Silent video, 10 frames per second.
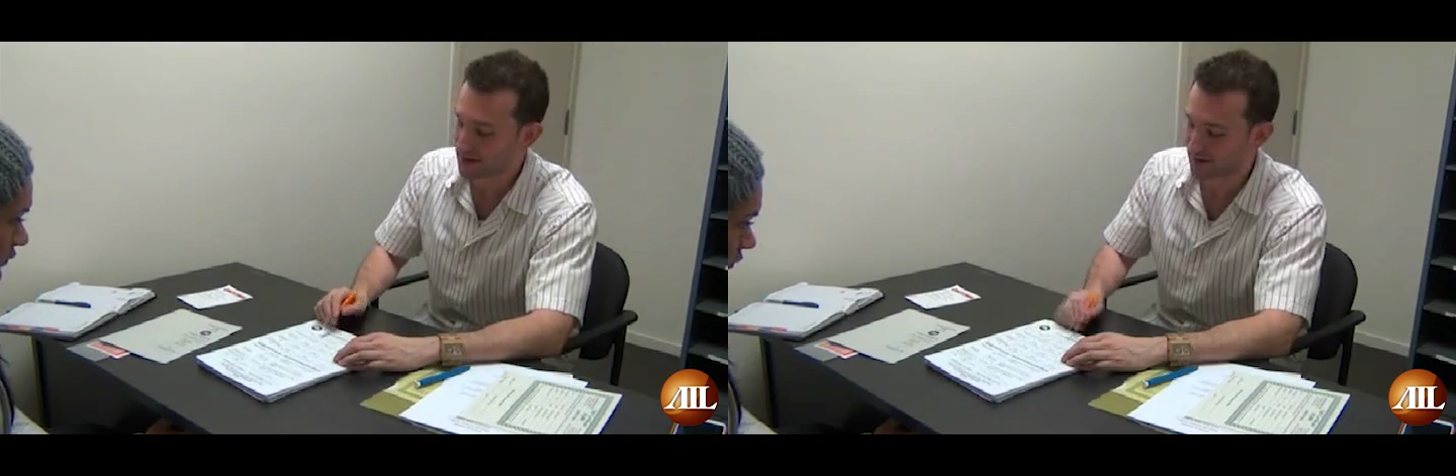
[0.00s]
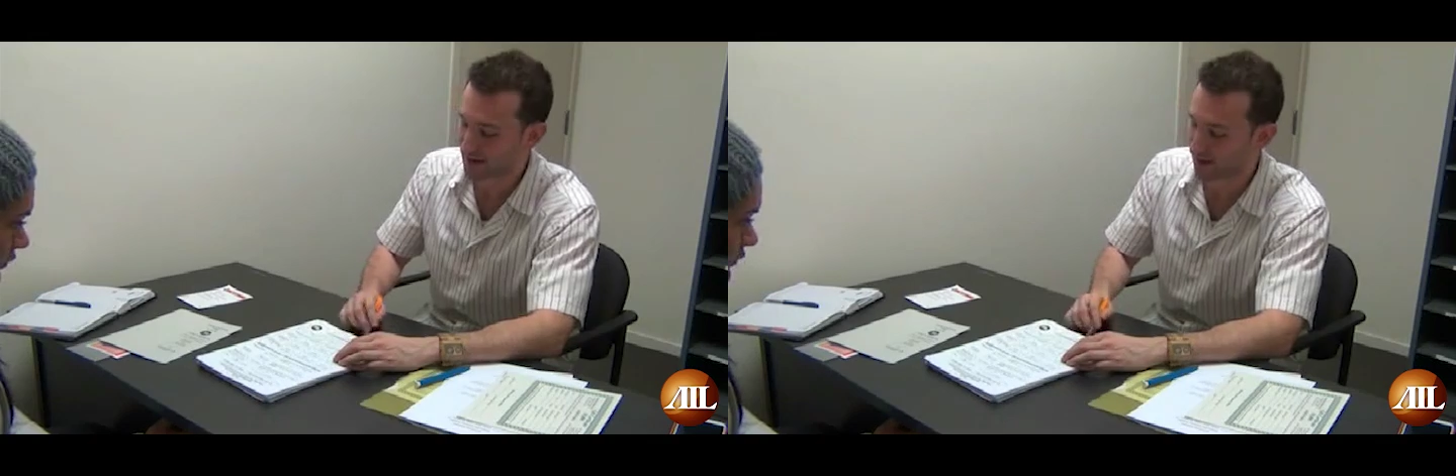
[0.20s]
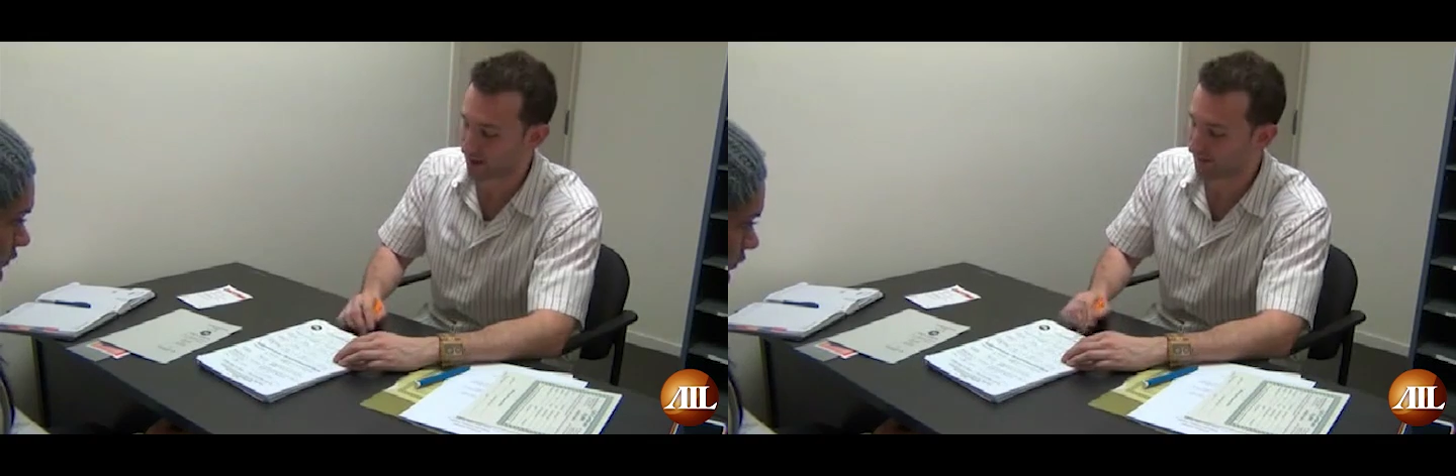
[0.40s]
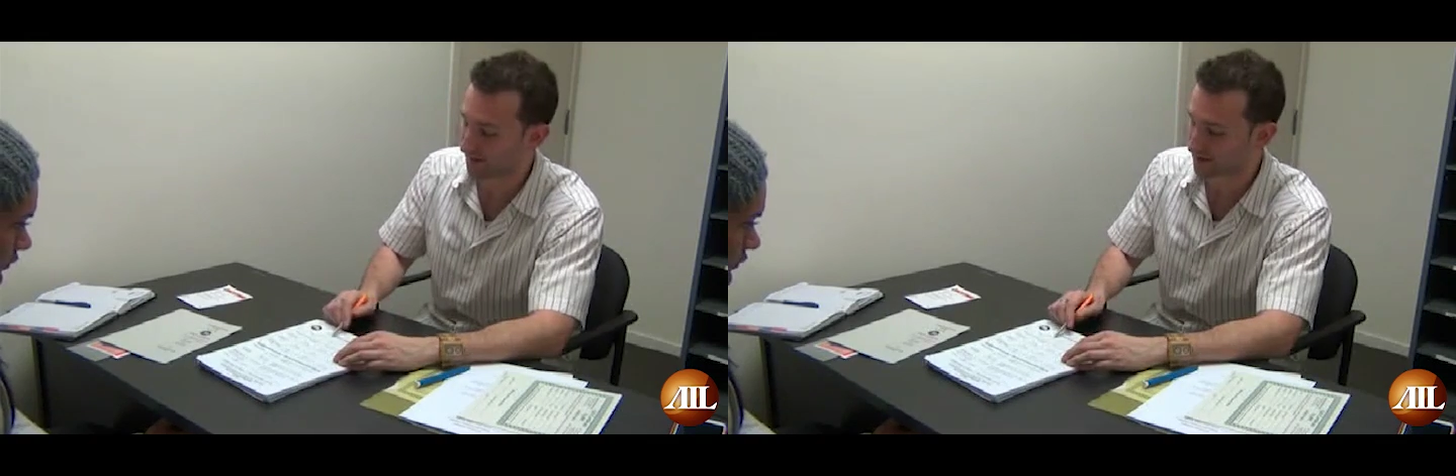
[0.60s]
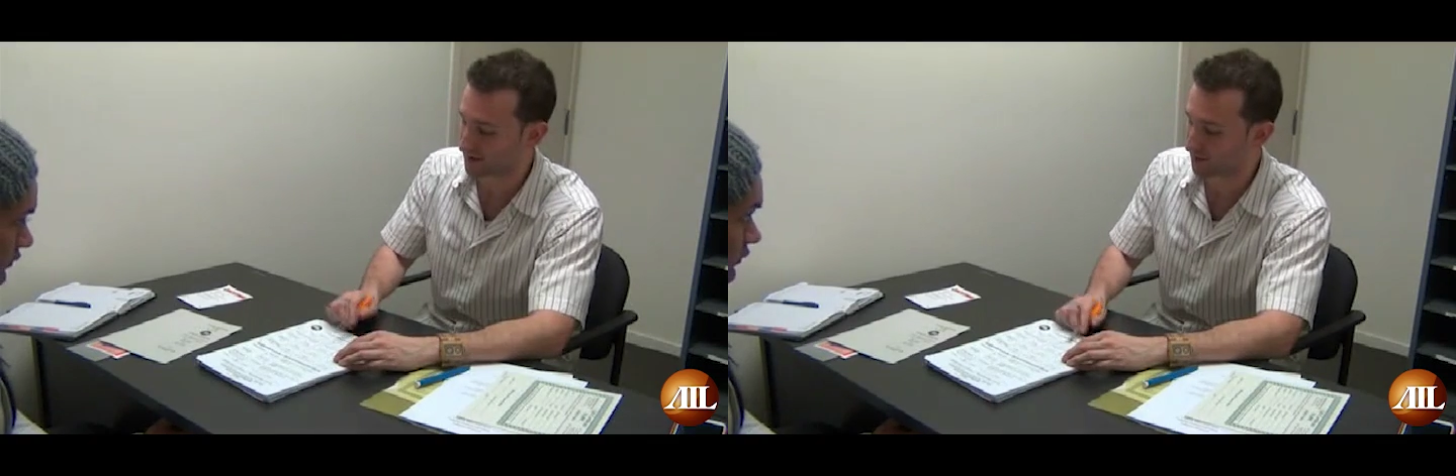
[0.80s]
So that all
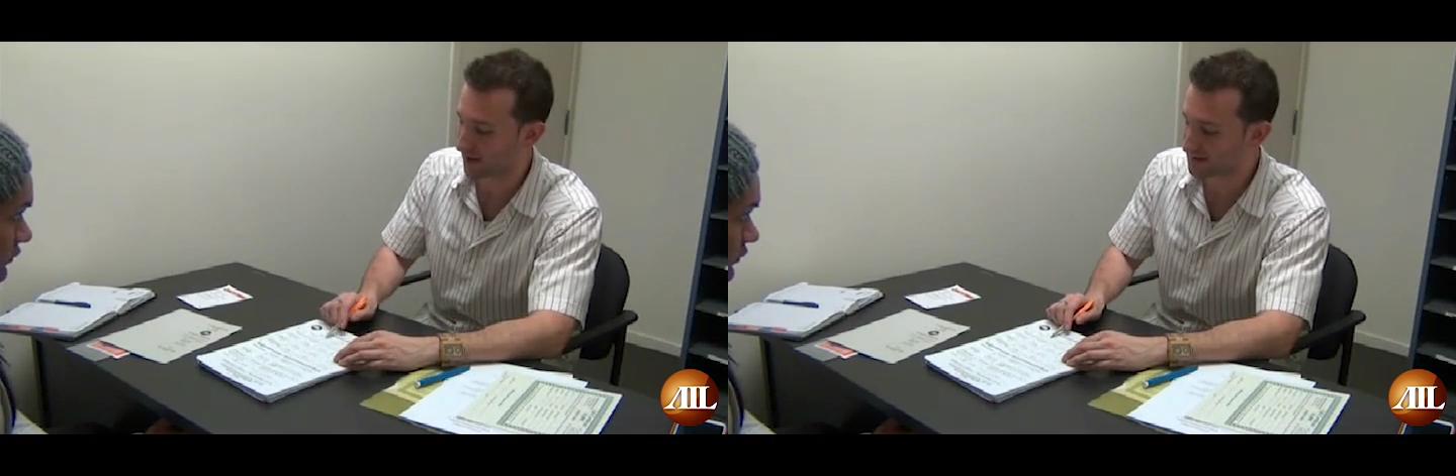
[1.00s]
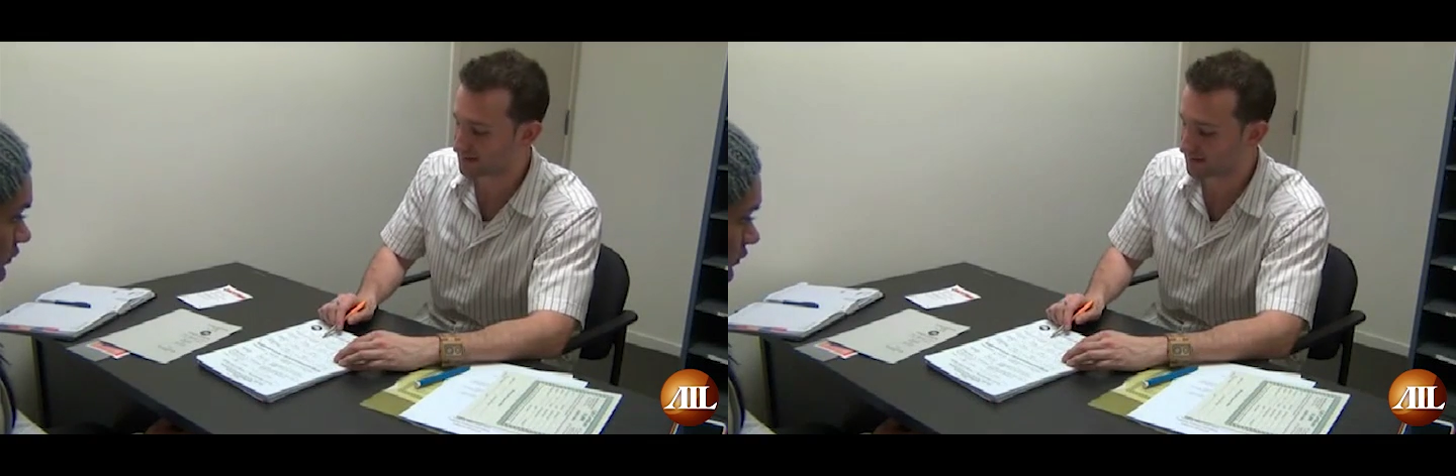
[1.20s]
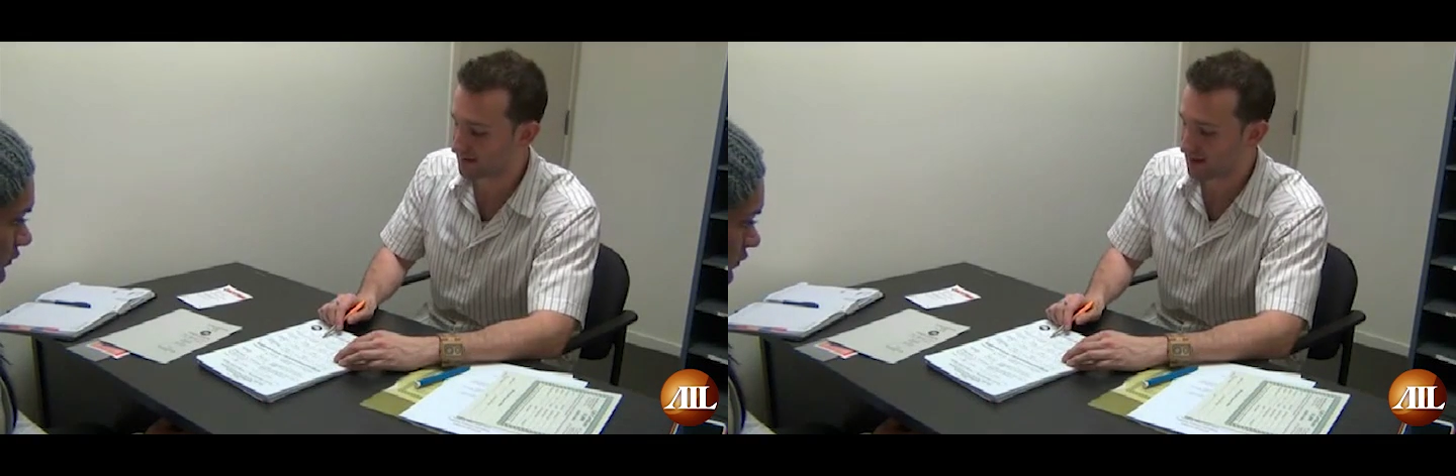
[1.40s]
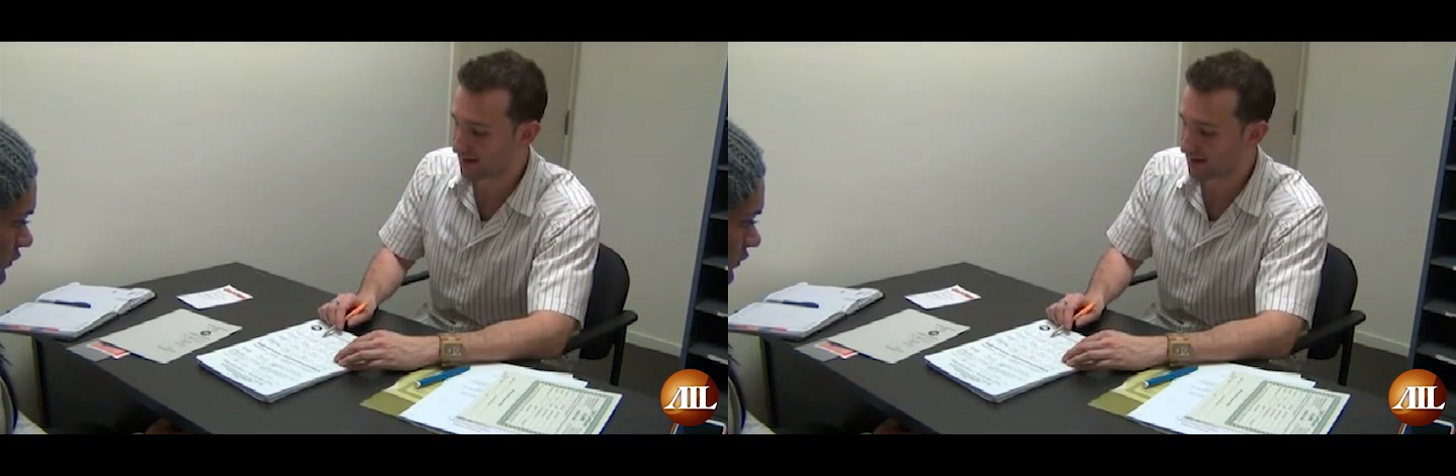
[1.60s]
affects your price.